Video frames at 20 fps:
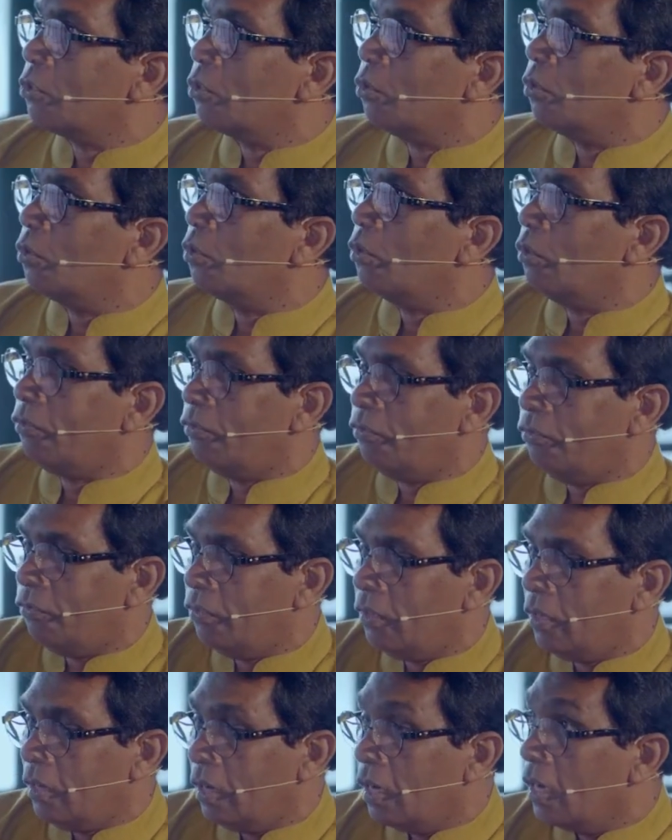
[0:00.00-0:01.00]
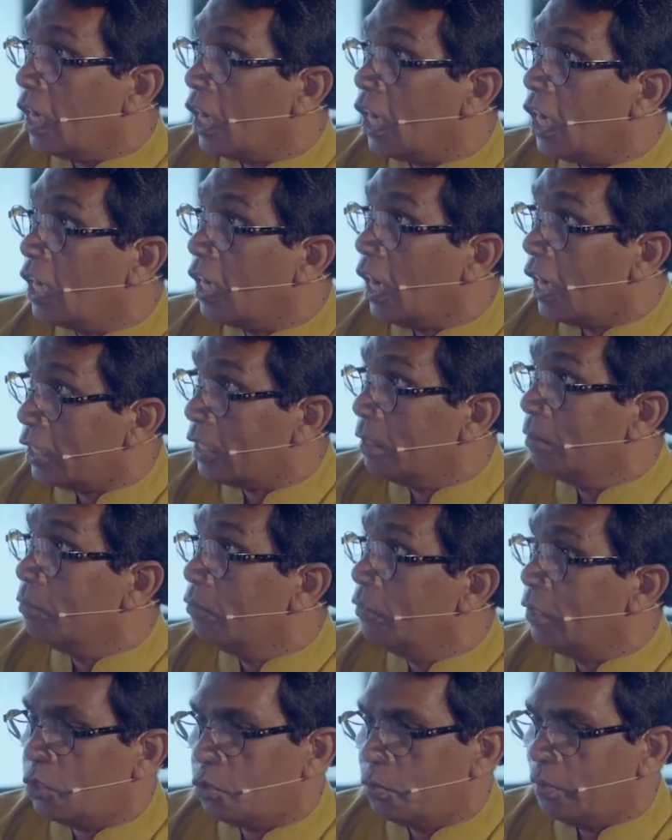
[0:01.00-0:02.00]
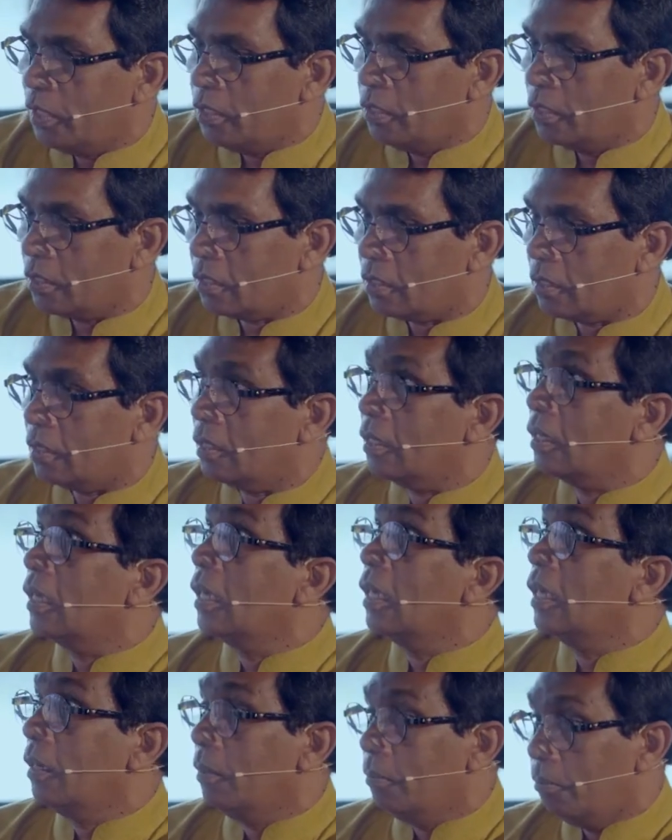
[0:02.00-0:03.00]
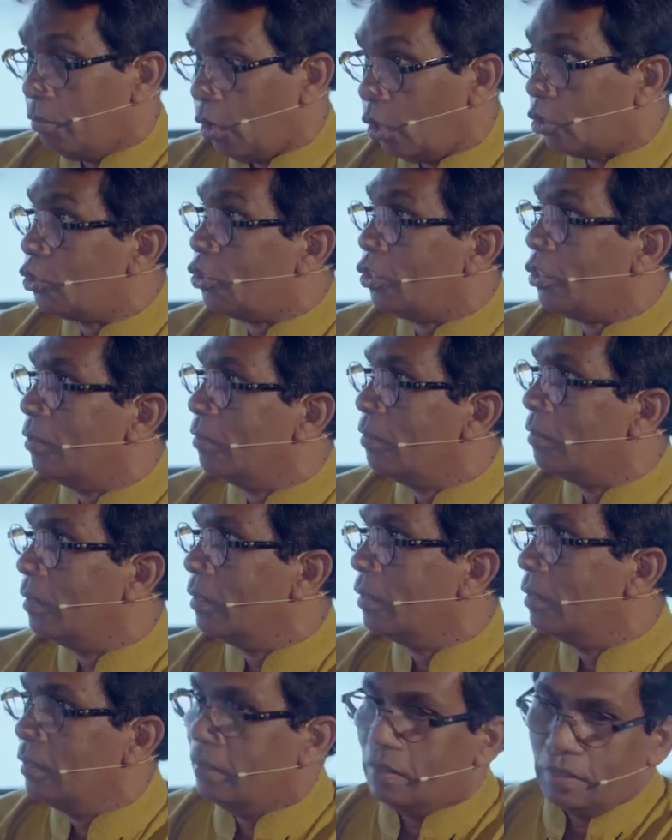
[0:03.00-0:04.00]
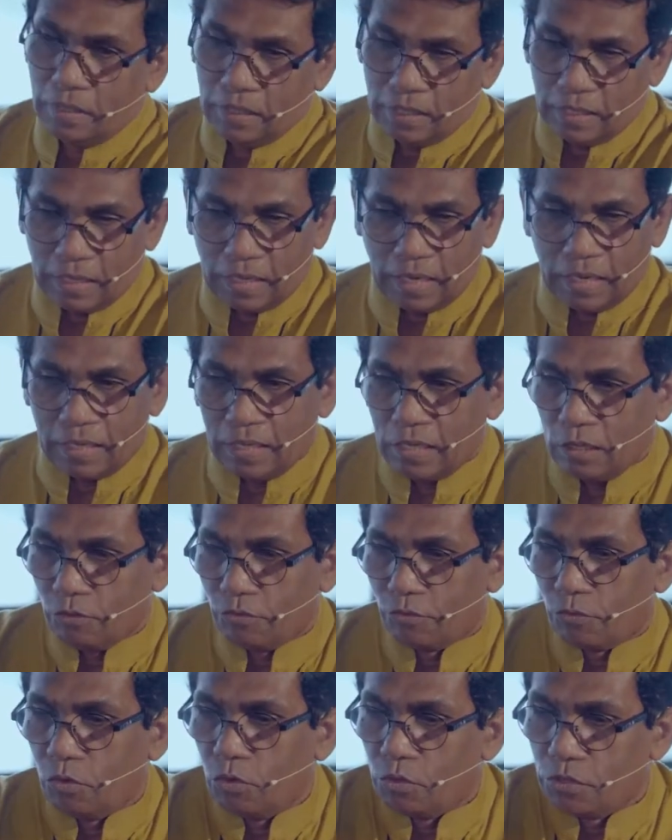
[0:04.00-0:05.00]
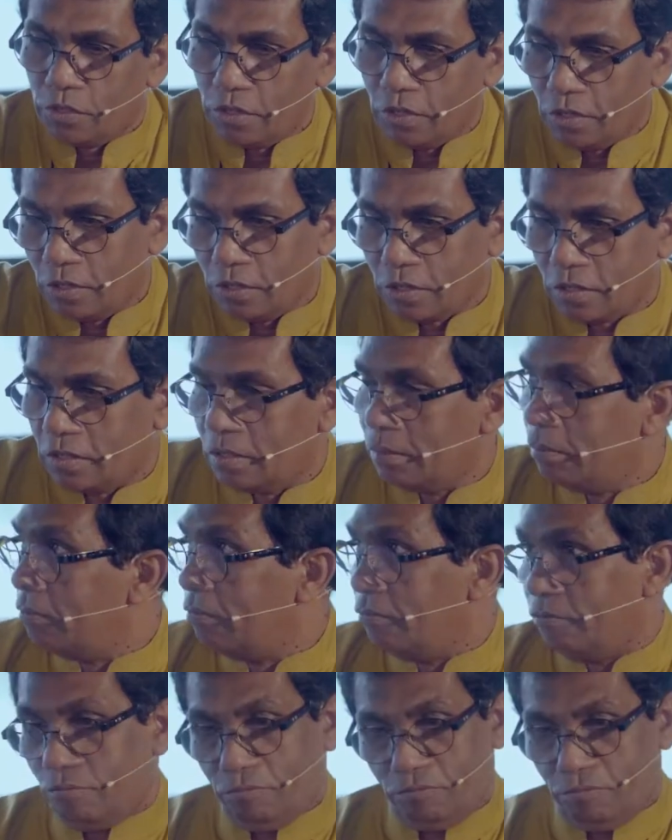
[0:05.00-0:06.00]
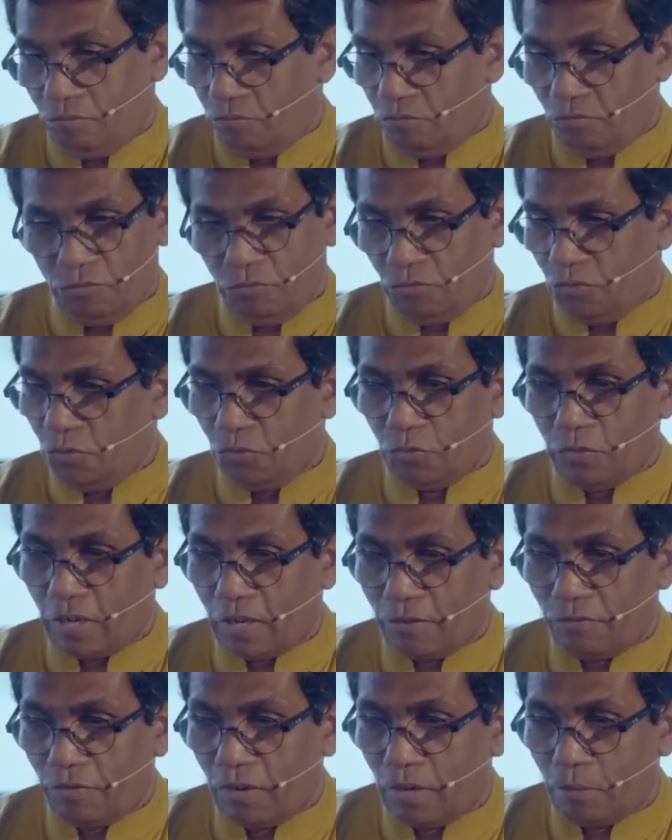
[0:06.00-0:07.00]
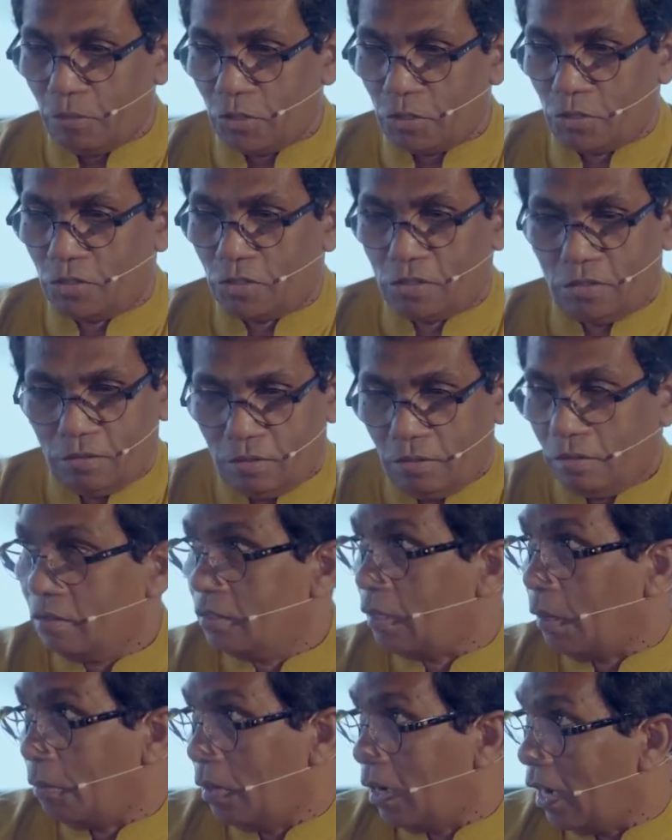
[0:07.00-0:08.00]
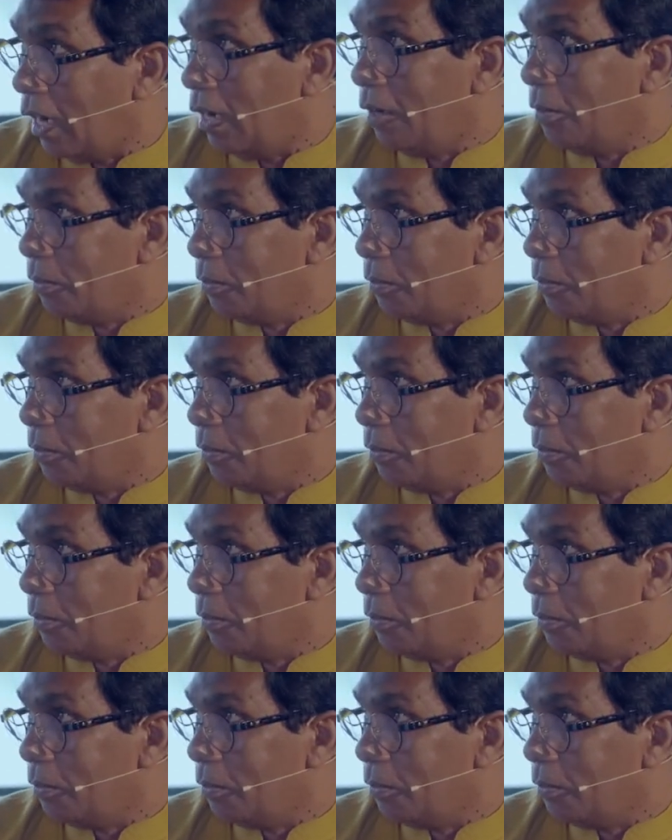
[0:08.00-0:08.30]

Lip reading: tone of the Ghadam, which means pot. And then, of course, here is the very famous tabla.